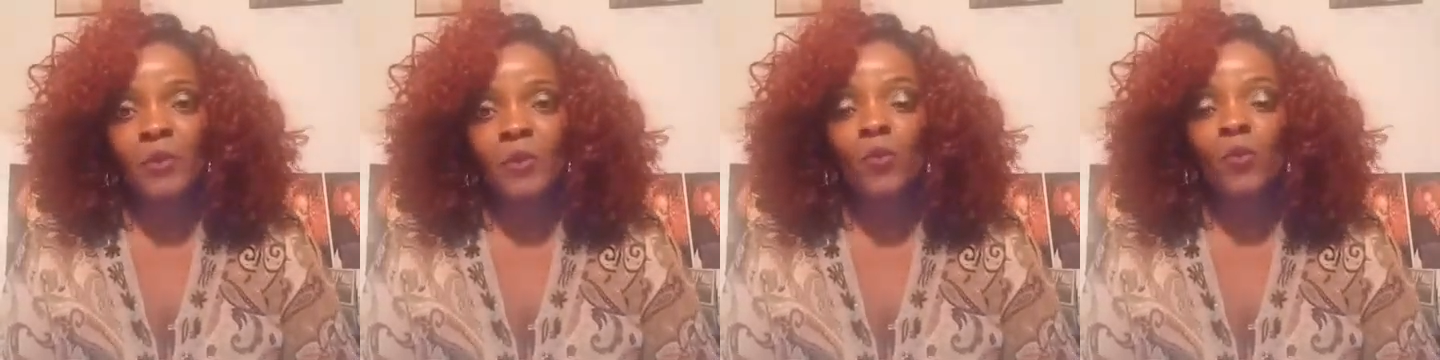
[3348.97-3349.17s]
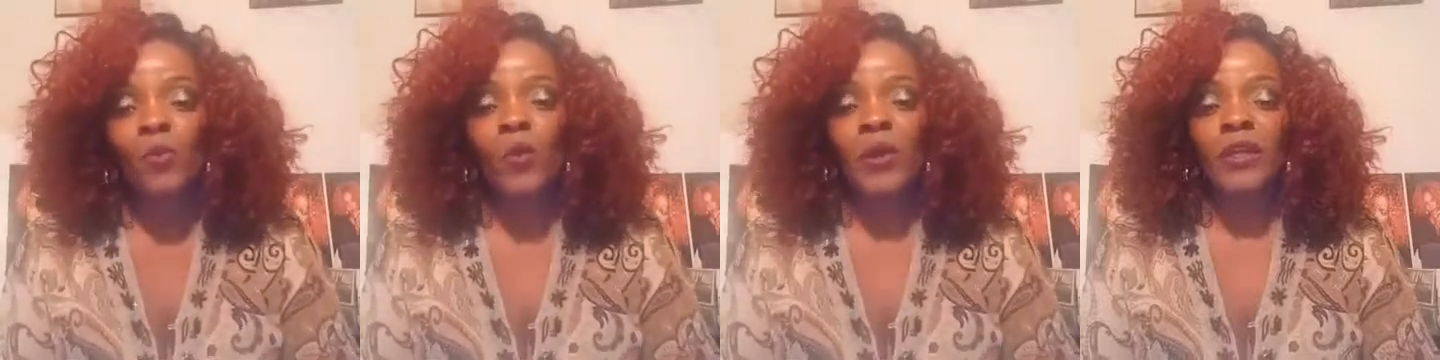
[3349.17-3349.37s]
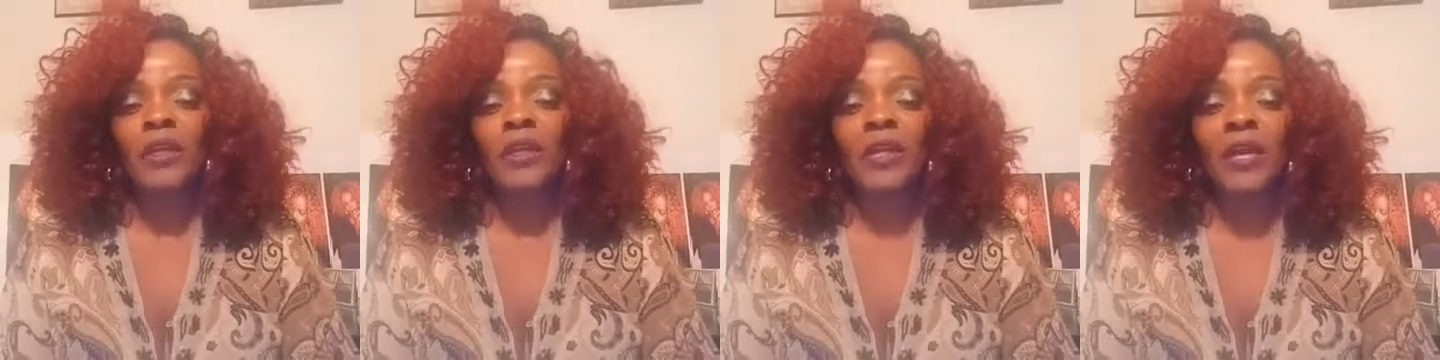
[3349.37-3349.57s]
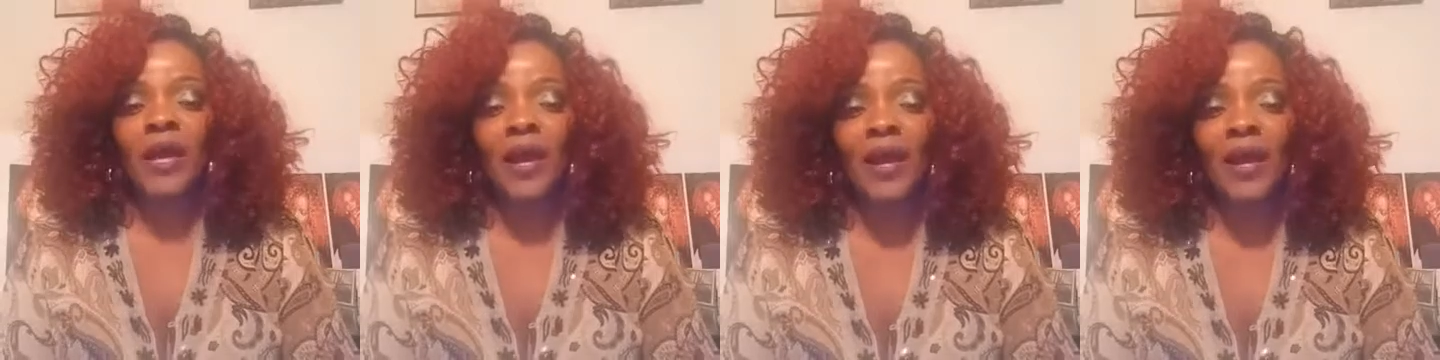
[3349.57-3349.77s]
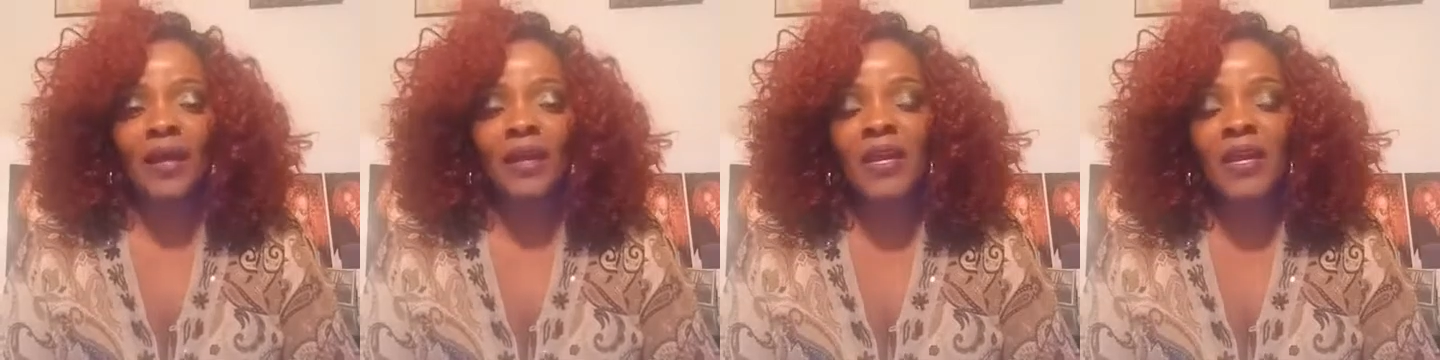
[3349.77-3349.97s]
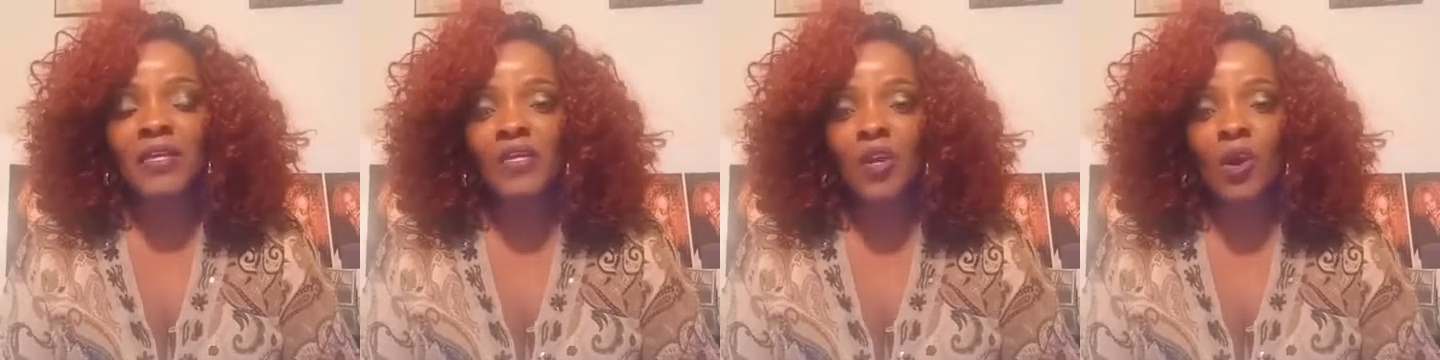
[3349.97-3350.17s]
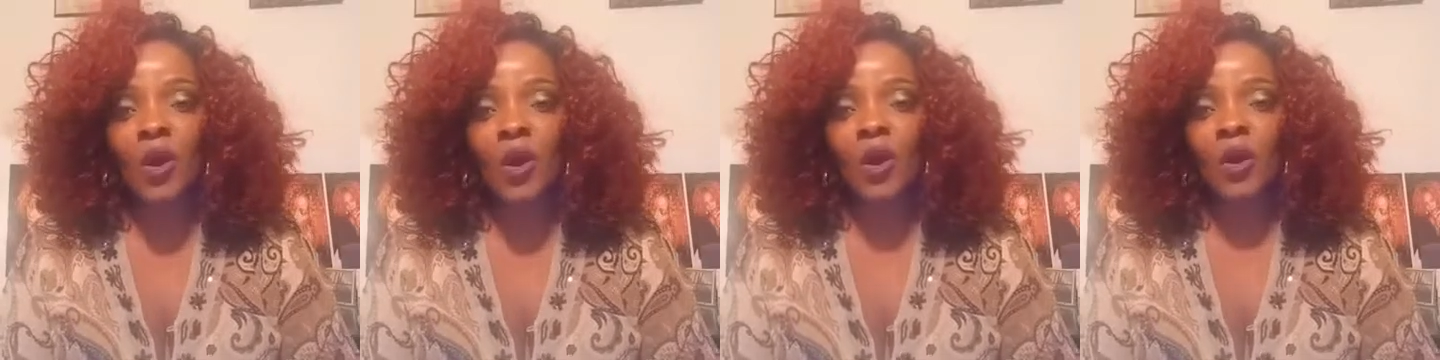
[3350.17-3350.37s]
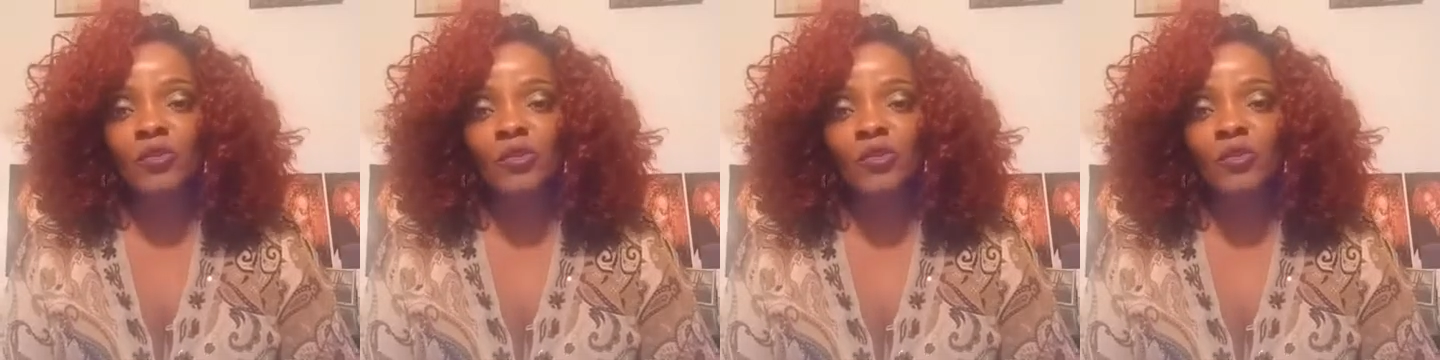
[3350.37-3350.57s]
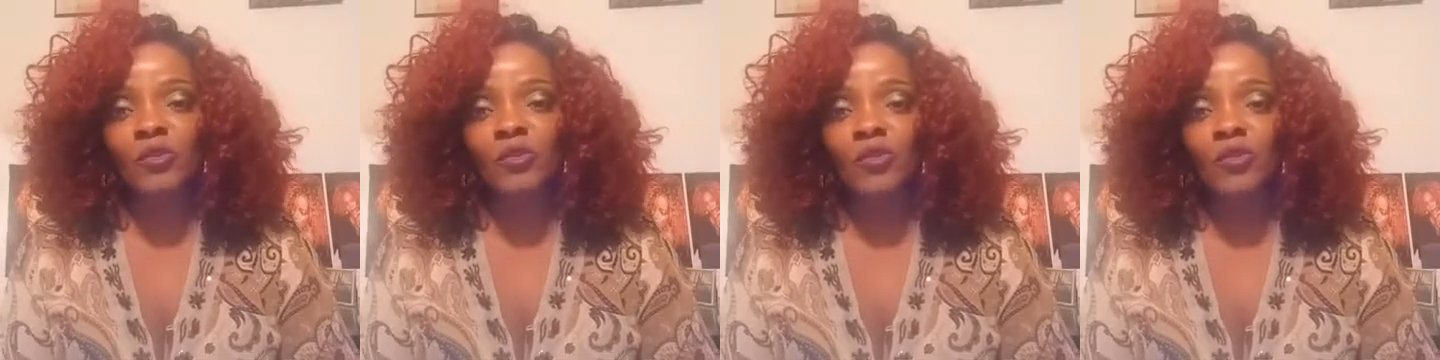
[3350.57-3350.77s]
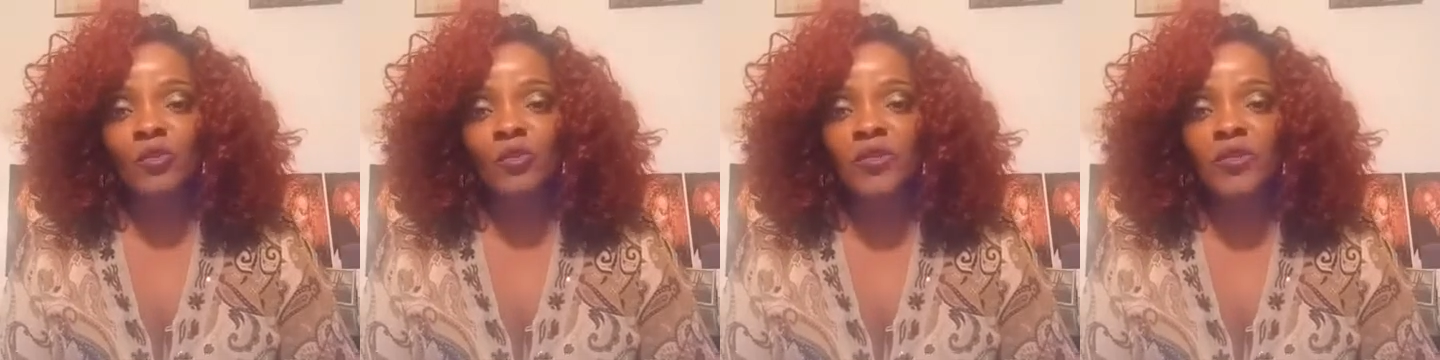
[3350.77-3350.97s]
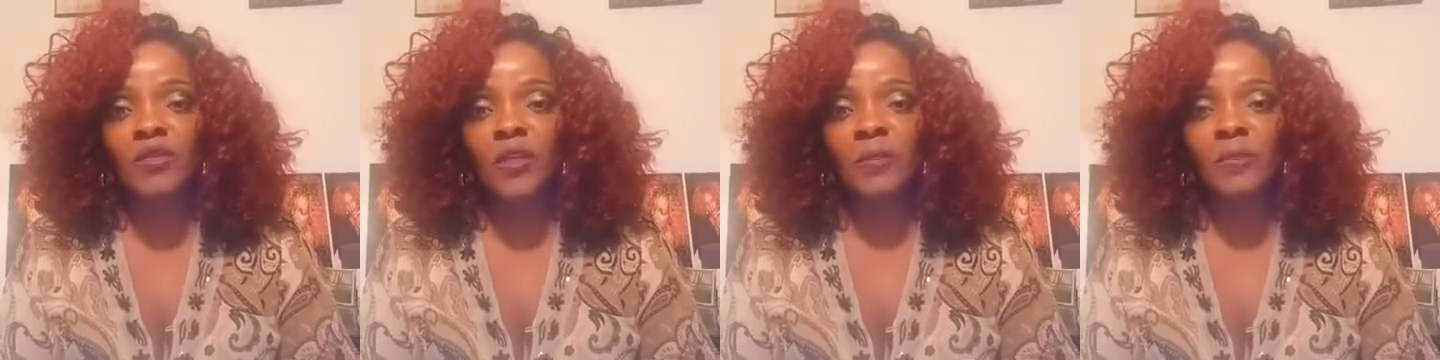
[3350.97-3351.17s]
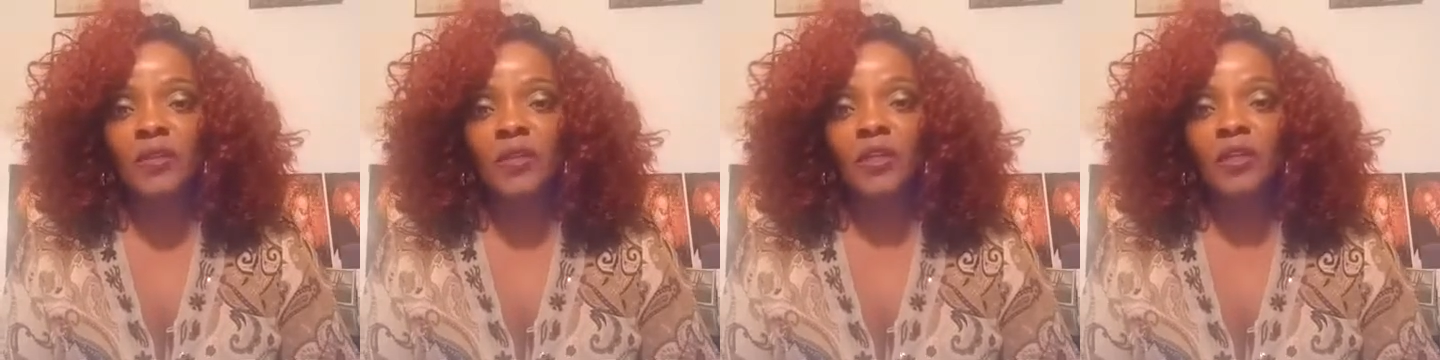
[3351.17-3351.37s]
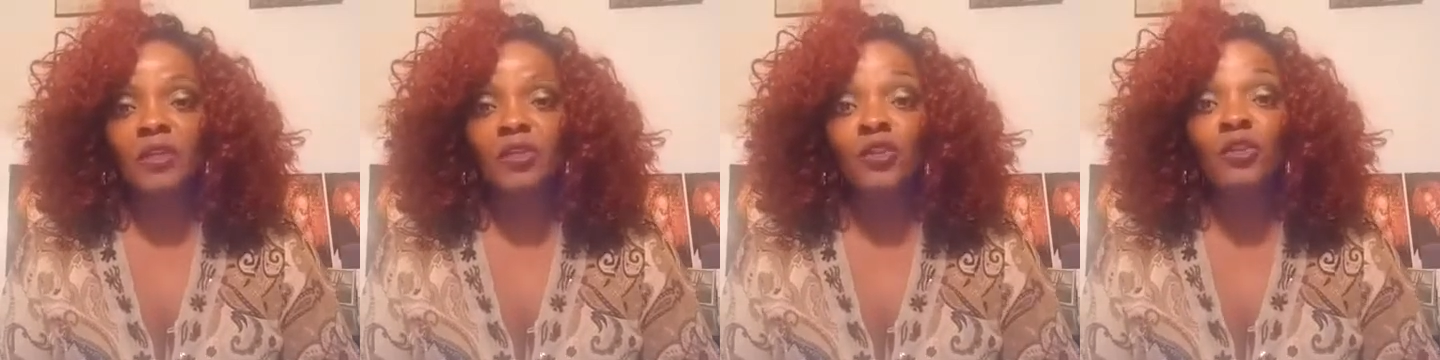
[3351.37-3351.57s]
When God has called you to do something,